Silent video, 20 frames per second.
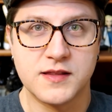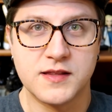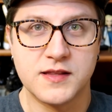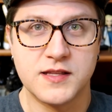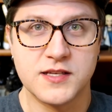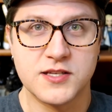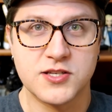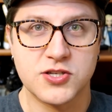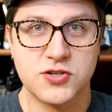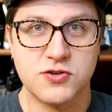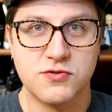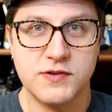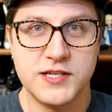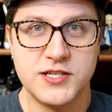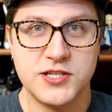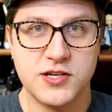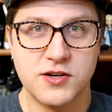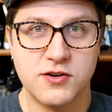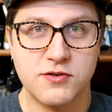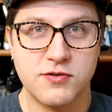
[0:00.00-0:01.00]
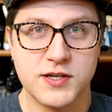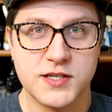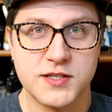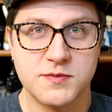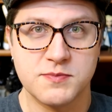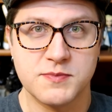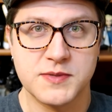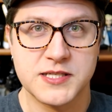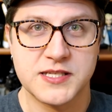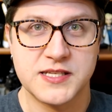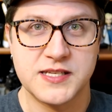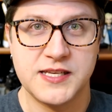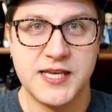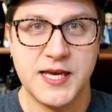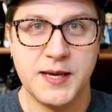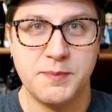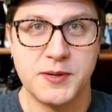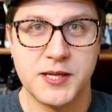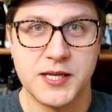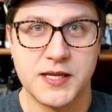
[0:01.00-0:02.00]
this screeching Christmas
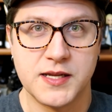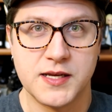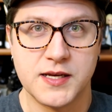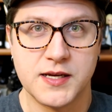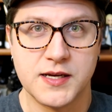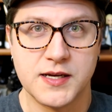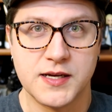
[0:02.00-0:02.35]
gibbon?